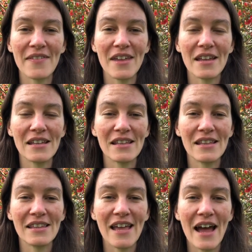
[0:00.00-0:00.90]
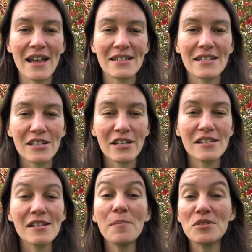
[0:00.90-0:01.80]
and then that
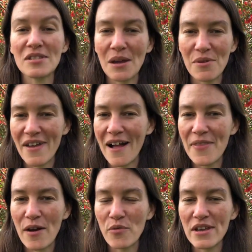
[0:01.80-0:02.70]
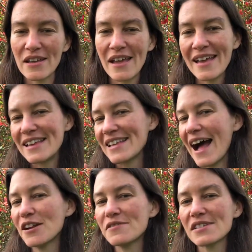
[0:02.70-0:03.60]
consumption that we've had that week is
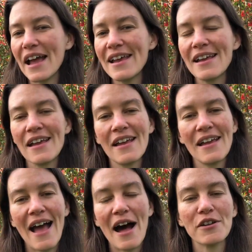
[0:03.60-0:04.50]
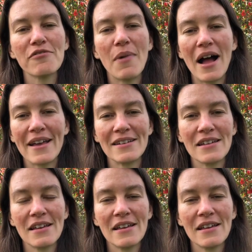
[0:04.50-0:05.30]
out of sight, out of mind.